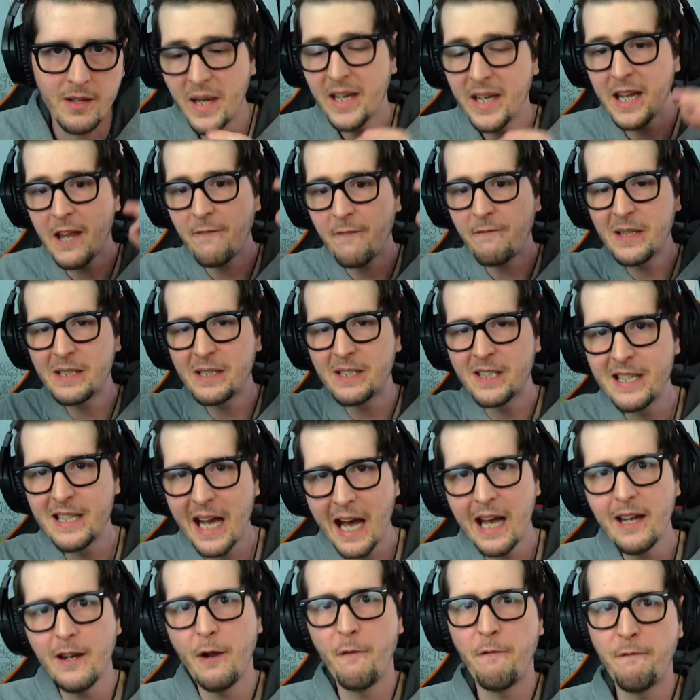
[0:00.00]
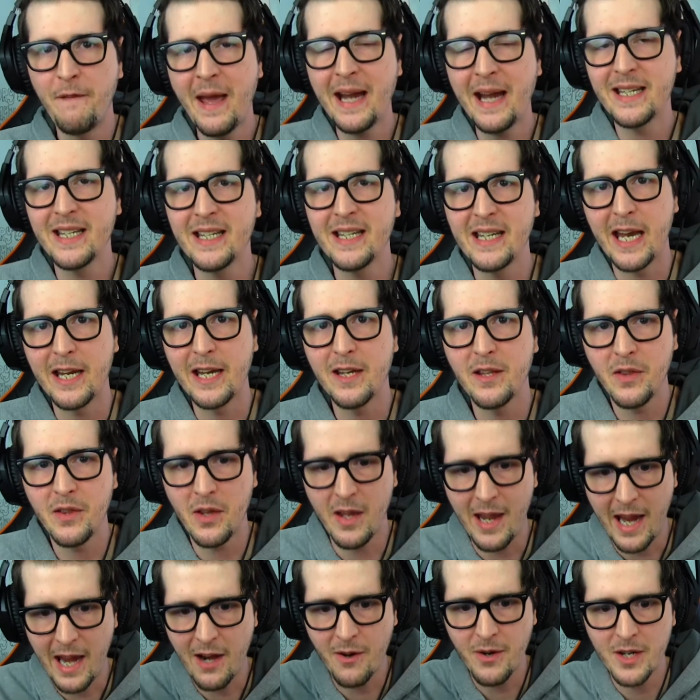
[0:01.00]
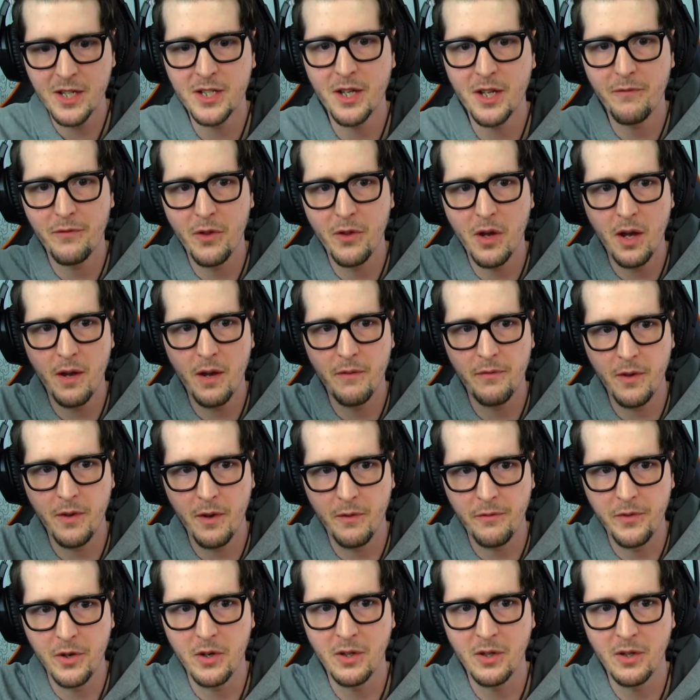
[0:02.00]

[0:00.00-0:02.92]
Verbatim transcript: But if it's not affecting any of the areas of